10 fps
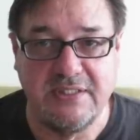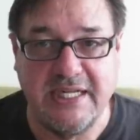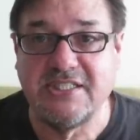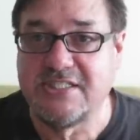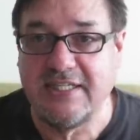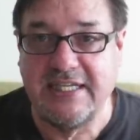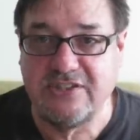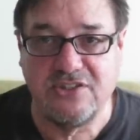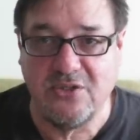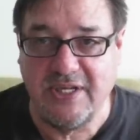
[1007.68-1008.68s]
not
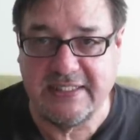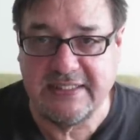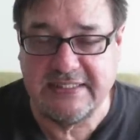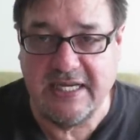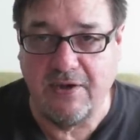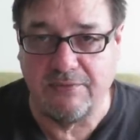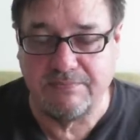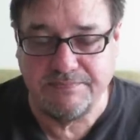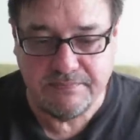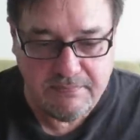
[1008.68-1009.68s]
Salento like the town.
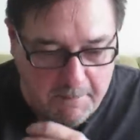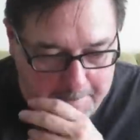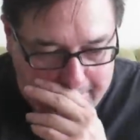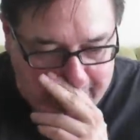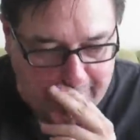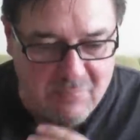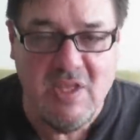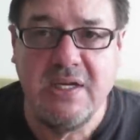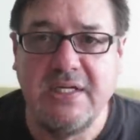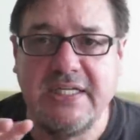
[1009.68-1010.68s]

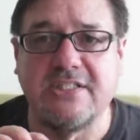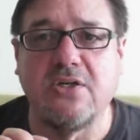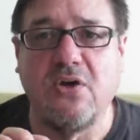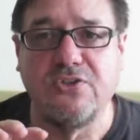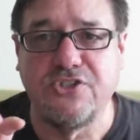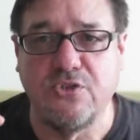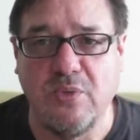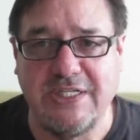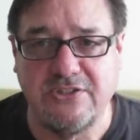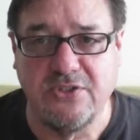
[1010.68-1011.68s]
It's called
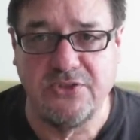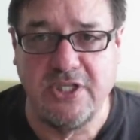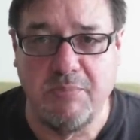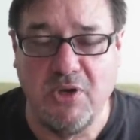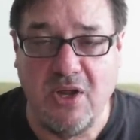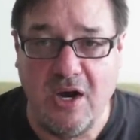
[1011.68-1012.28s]
Sorrento, double